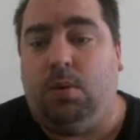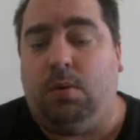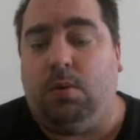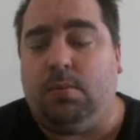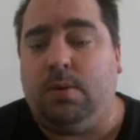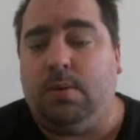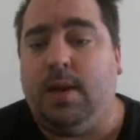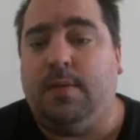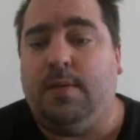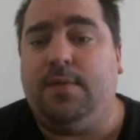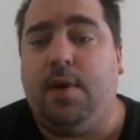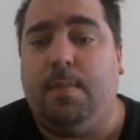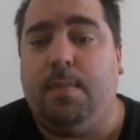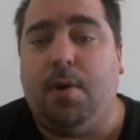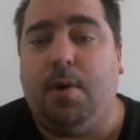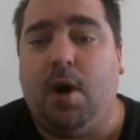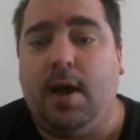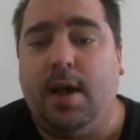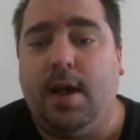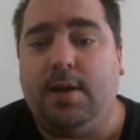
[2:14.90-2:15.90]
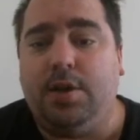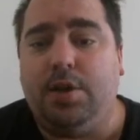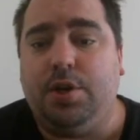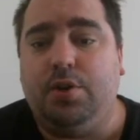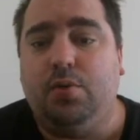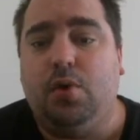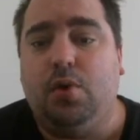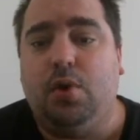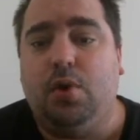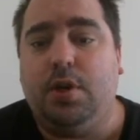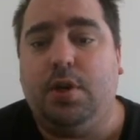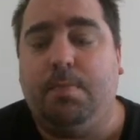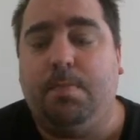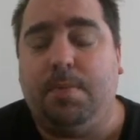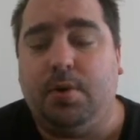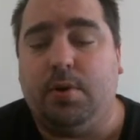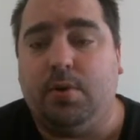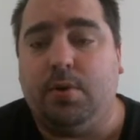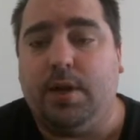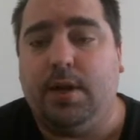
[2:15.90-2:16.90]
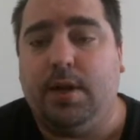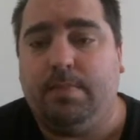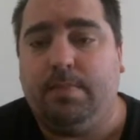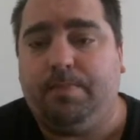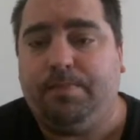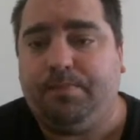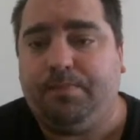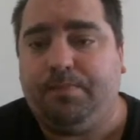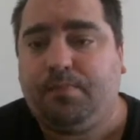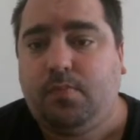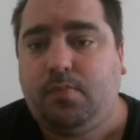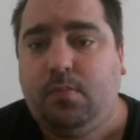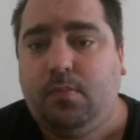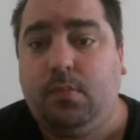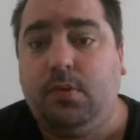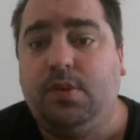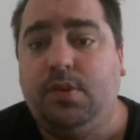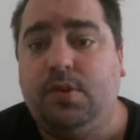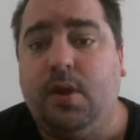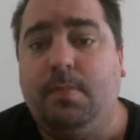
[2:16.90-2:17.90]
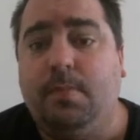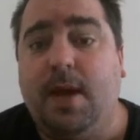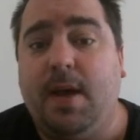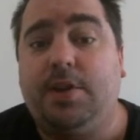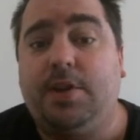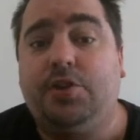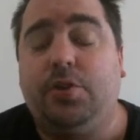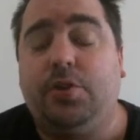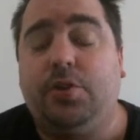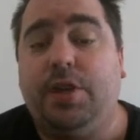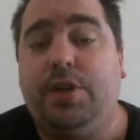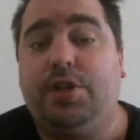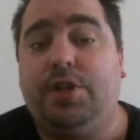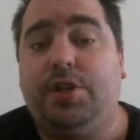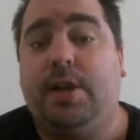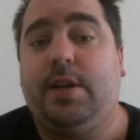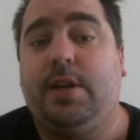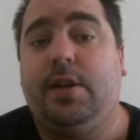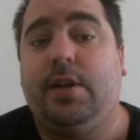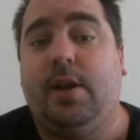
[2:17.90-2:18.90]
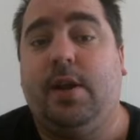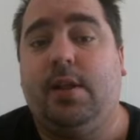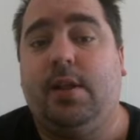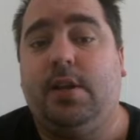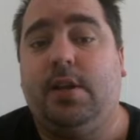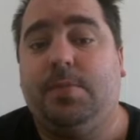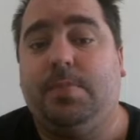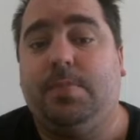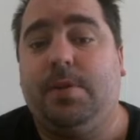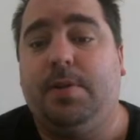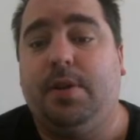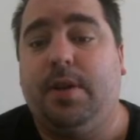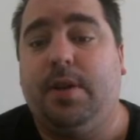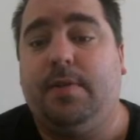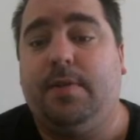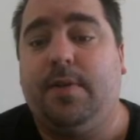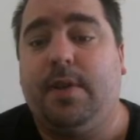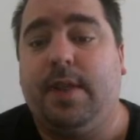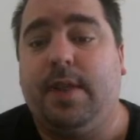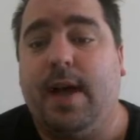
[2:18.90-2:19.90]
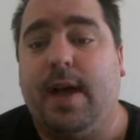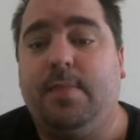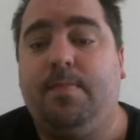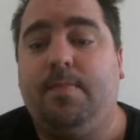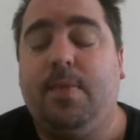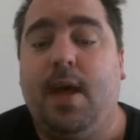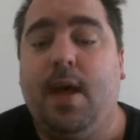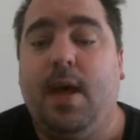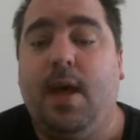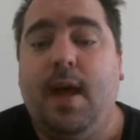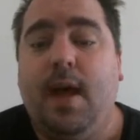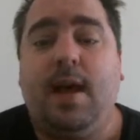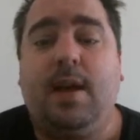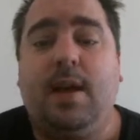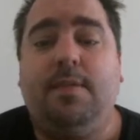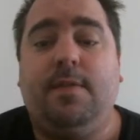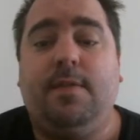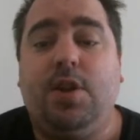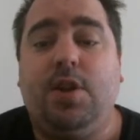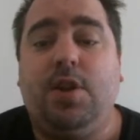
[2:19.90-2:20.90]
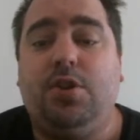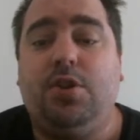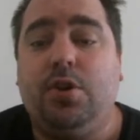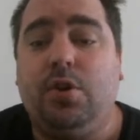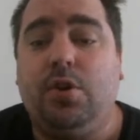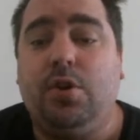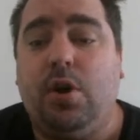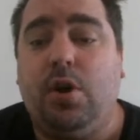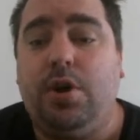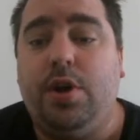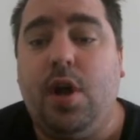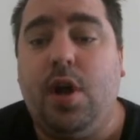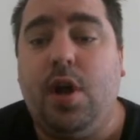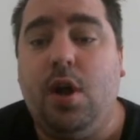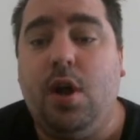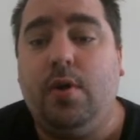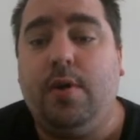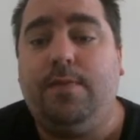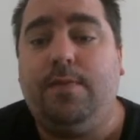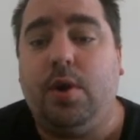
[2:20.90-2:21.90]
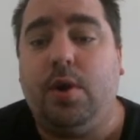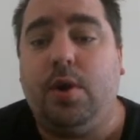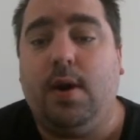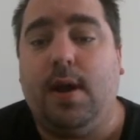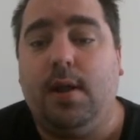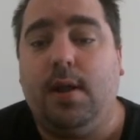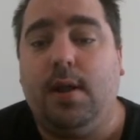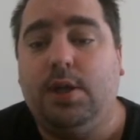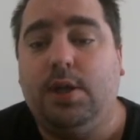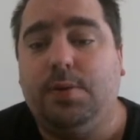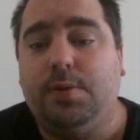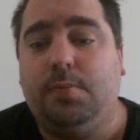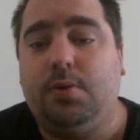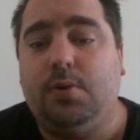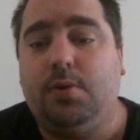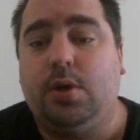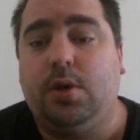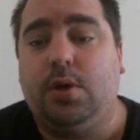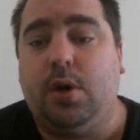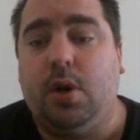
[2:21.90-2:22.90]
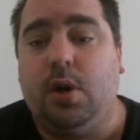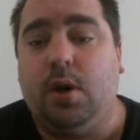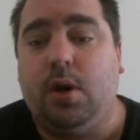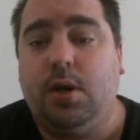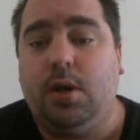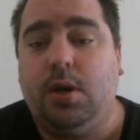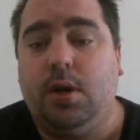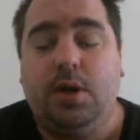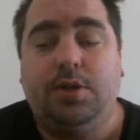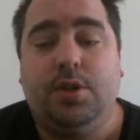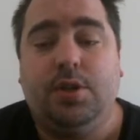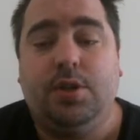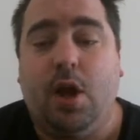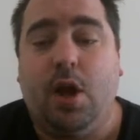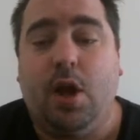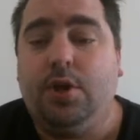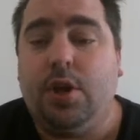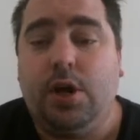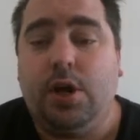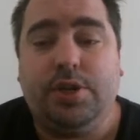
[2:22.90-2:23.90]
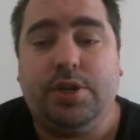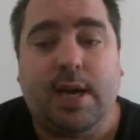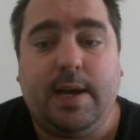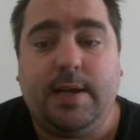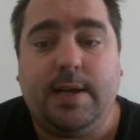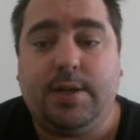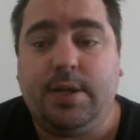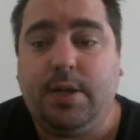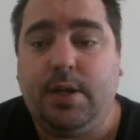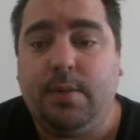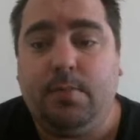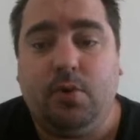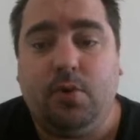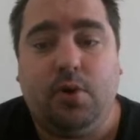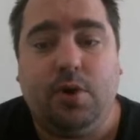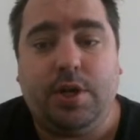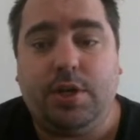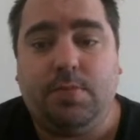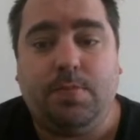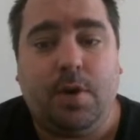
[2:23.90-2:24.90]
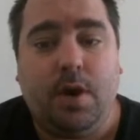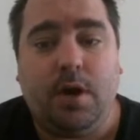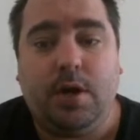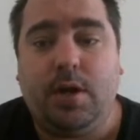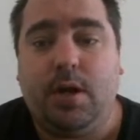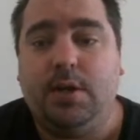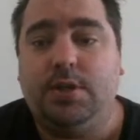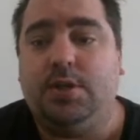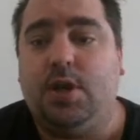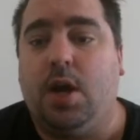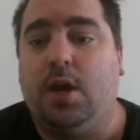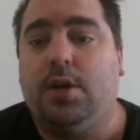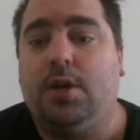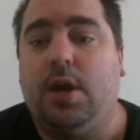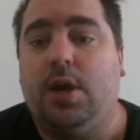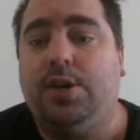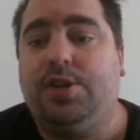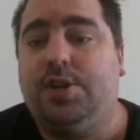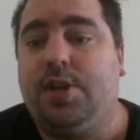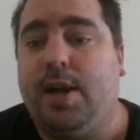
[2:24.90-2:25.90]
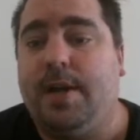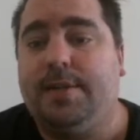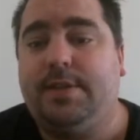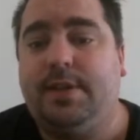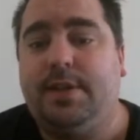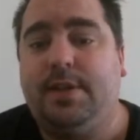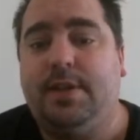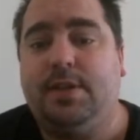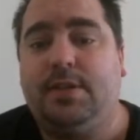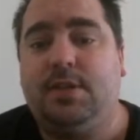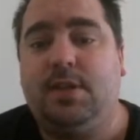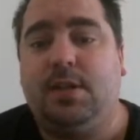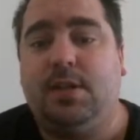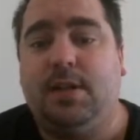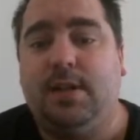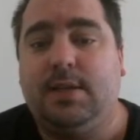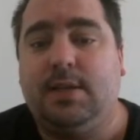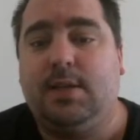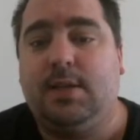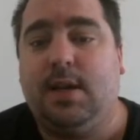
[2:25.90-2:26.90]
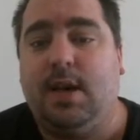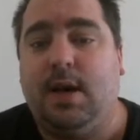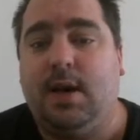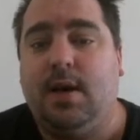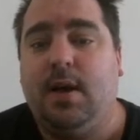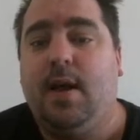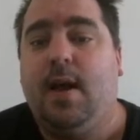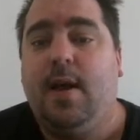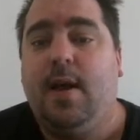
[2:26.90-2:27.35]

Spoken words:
if you're buying new or you're building. So make sure you check your eligibility for that. And if you do not know if you're eligible or not, don't go chasing your mortgage broker, don't go chasing your solicitor.